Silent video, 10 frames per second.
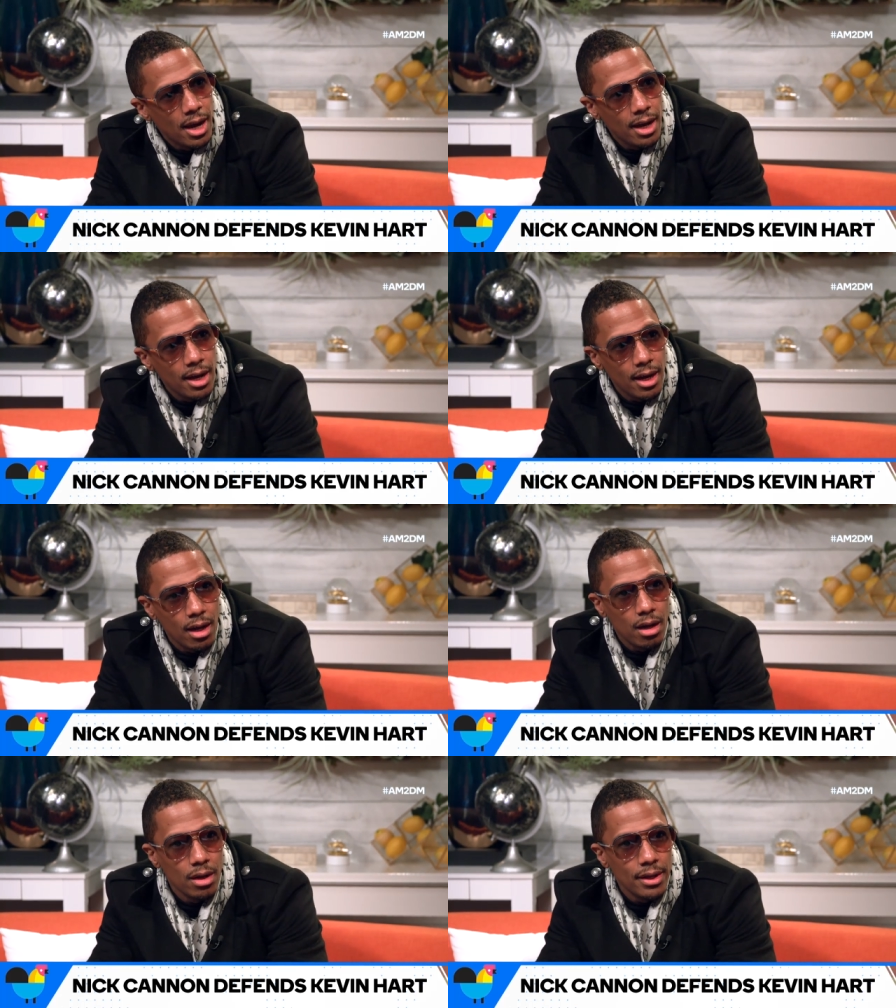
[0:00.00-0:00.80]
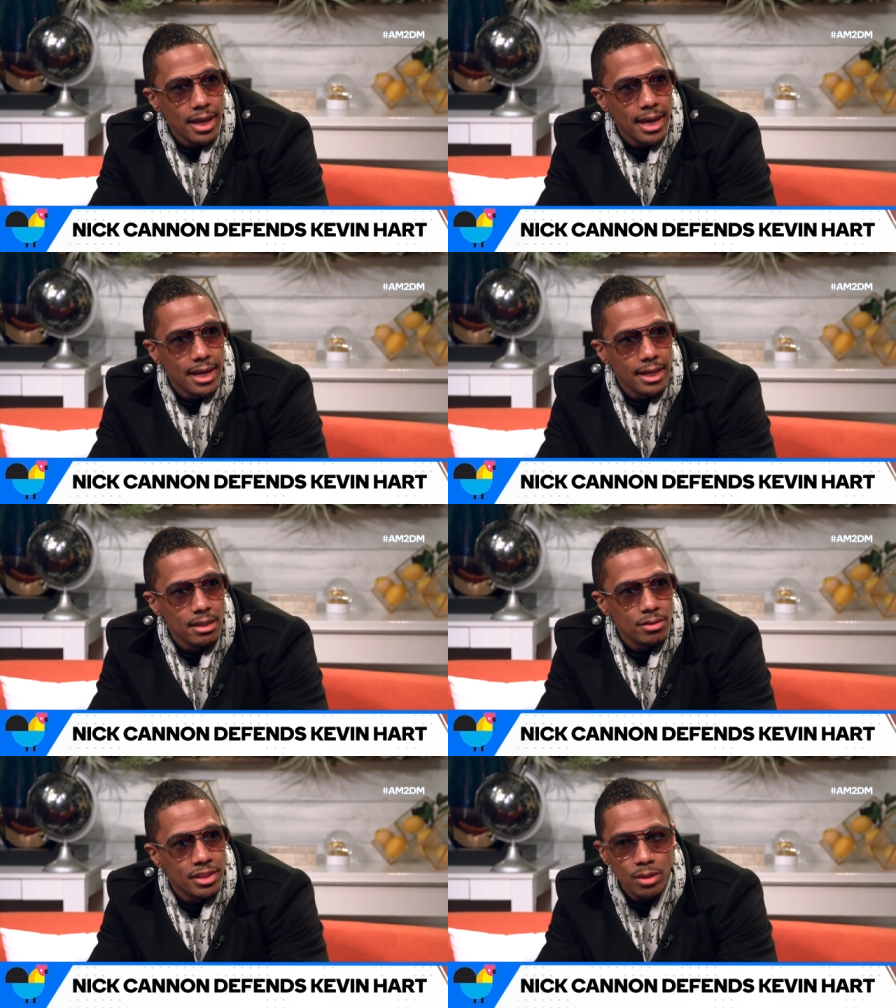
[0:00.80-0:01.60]

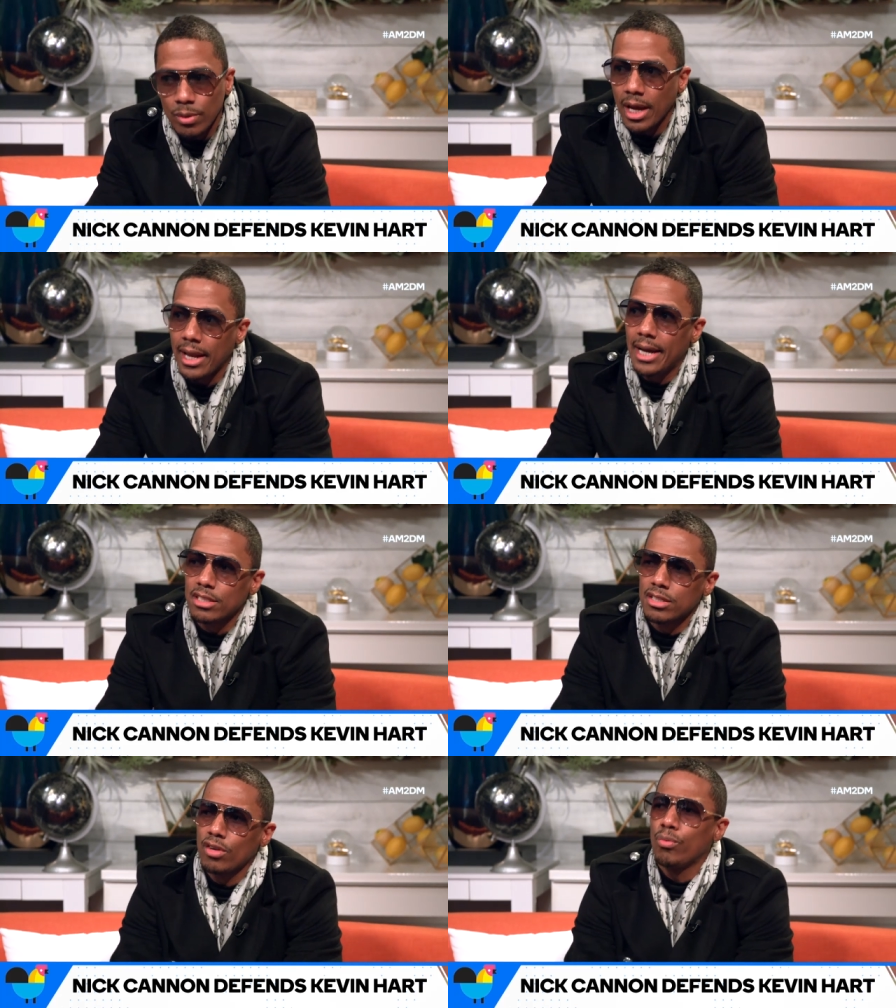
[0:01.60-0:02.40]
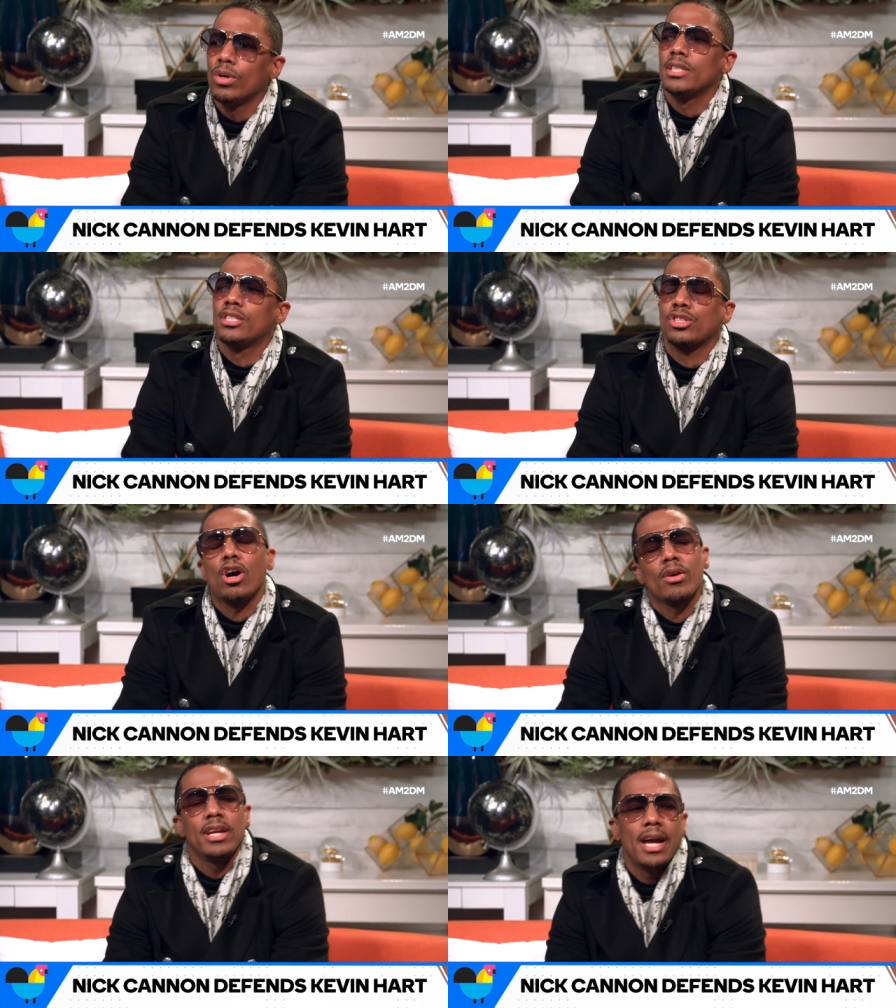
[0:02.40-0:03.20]
And then we got to ask ourselves, what does
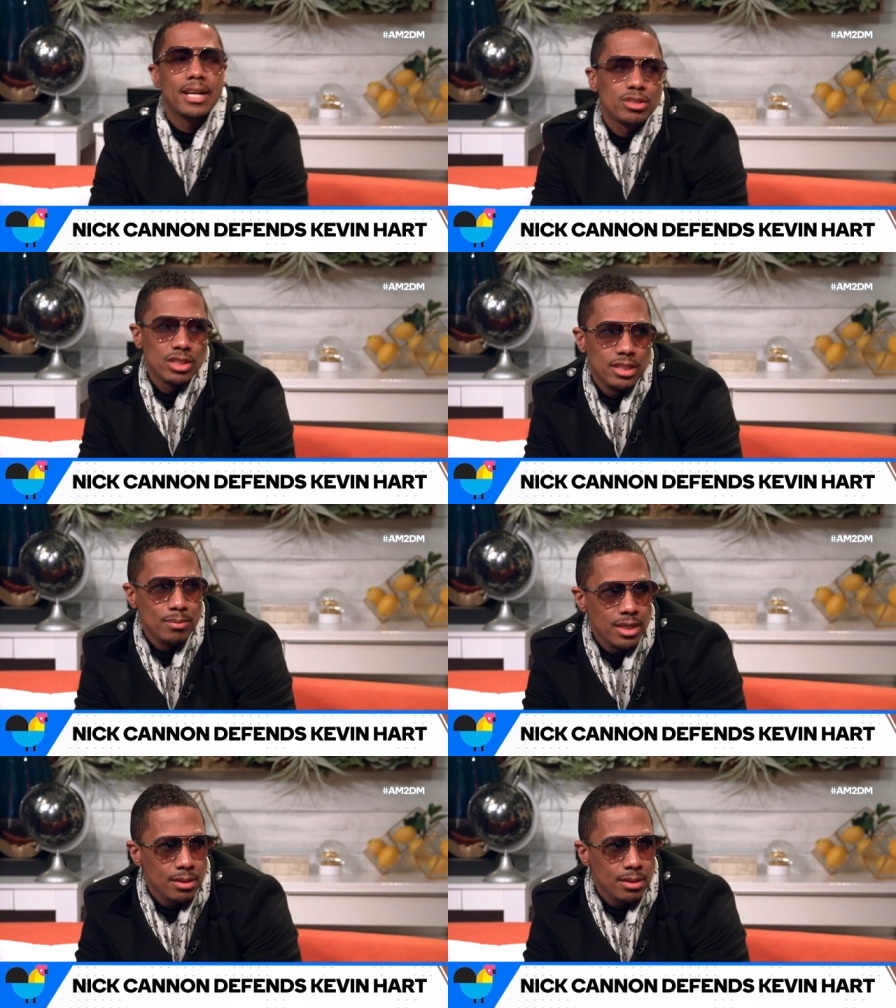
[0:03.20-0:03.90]
sorry actually